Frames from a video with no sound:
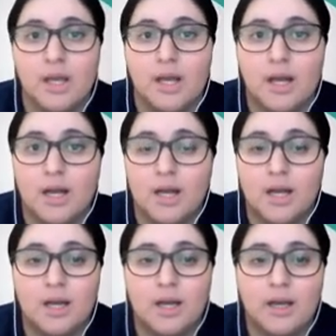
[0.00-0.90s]

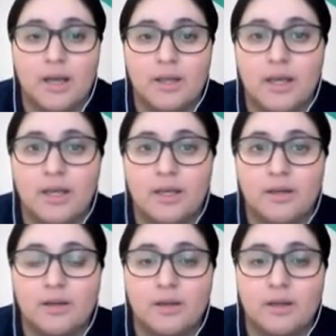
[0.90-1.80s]
Uh, and
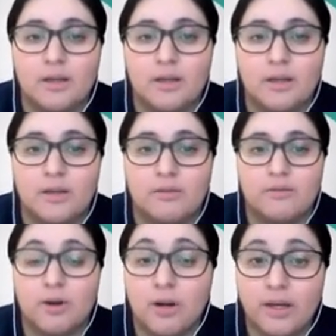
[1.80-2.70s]
then
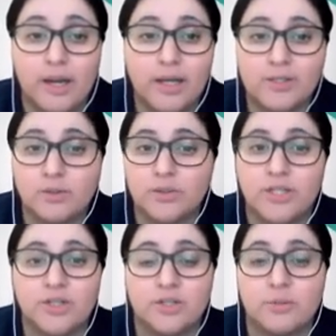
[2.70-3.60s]
for in high school,
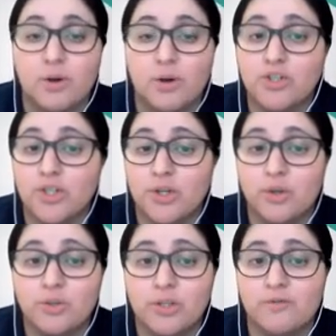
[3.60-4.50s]
teachers approach
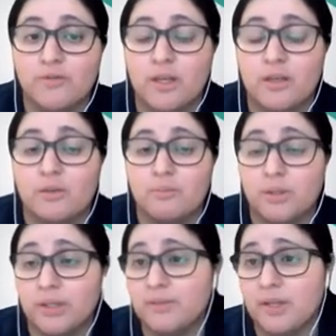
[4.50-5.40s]
you if they
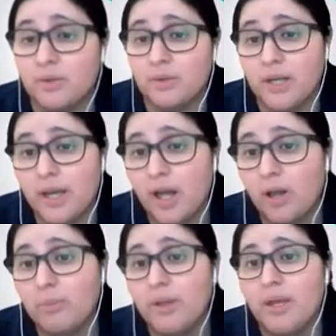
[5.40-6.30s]
believe that you need
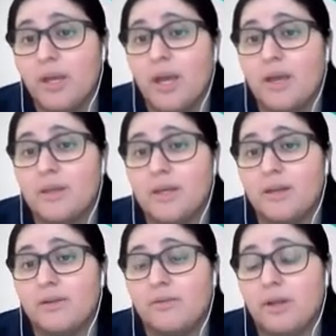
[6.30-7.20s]
help. And
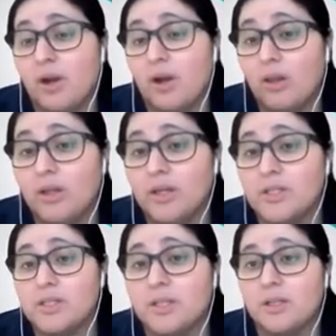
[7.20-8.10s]
then in
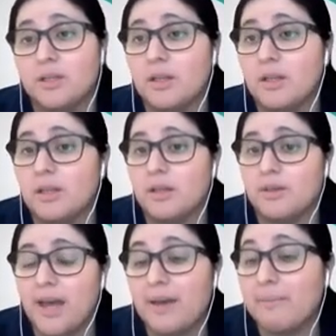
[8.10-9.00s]
college,
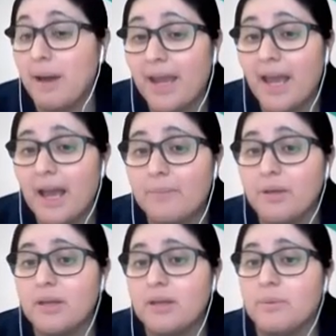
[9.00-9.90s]
that might
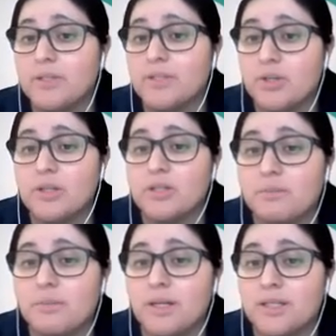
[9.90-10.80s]
happen, but students
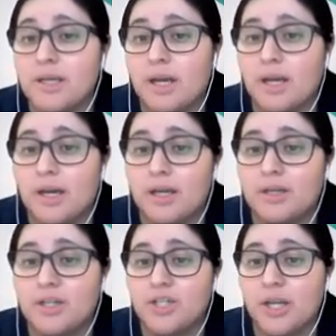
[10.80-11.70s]
must uh,
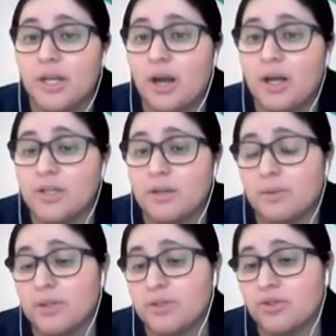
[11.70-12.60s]
initiate contact
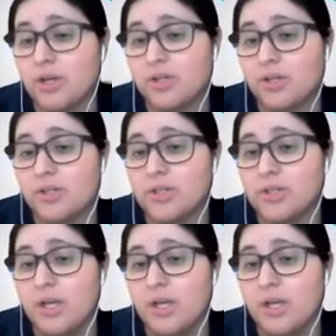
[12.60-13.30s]
with instructors